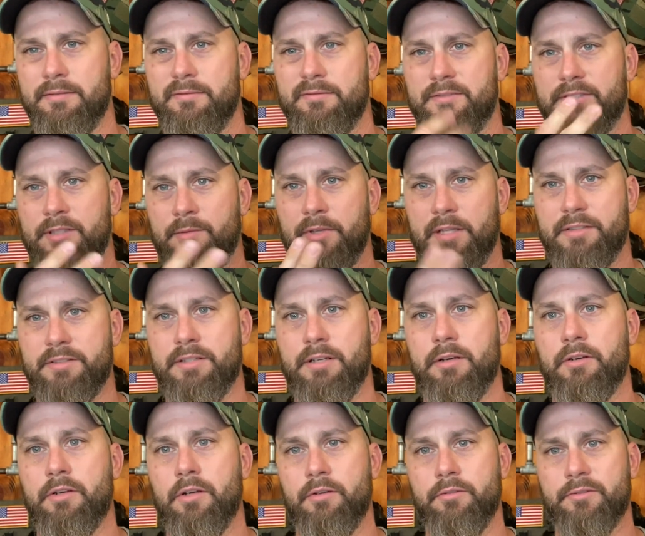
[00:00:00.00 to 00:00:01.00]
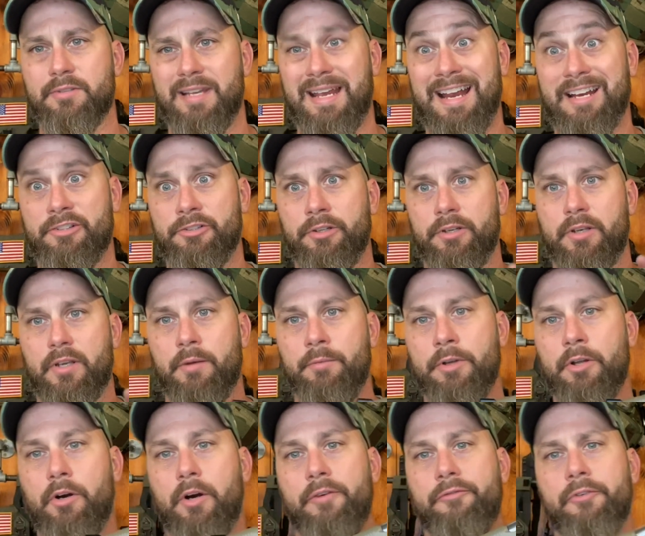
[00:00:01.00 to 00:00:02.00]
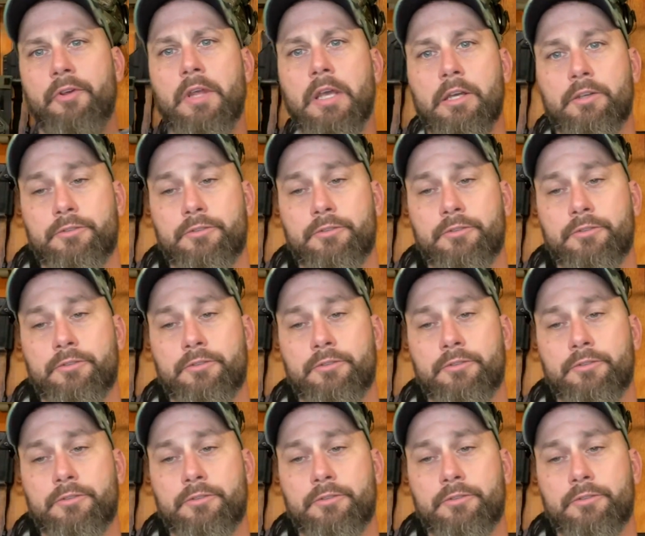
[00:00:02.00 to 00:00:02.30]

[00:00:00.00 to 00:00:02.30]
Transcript: some of that Cerakote's actually coming off.